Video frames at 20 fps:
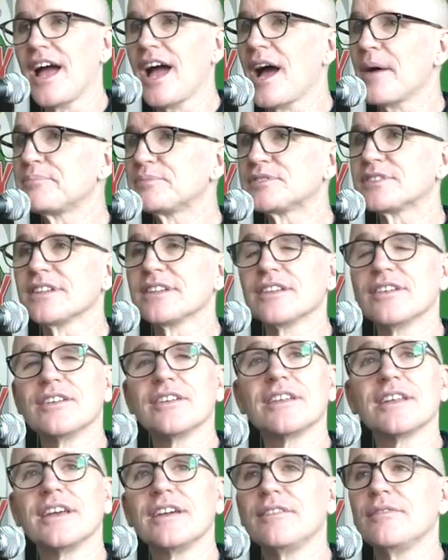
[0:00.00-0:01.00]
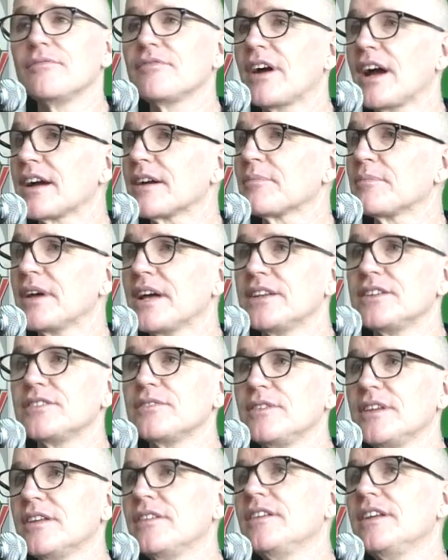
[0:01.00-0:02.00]
absolutely recommend
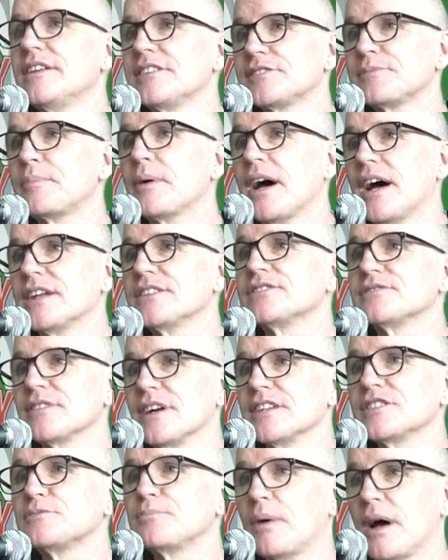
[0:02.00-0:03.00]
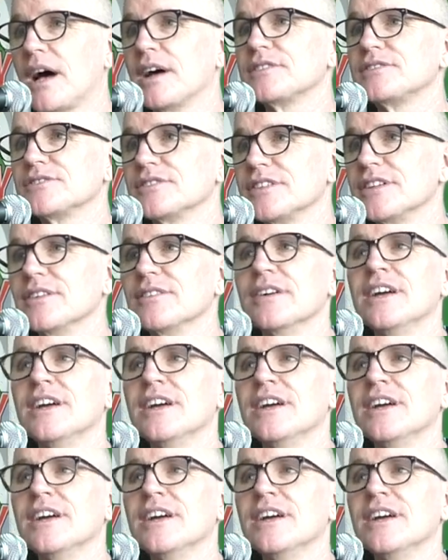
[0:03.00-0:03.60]
you. You need a sponsor. I'll sponsor you.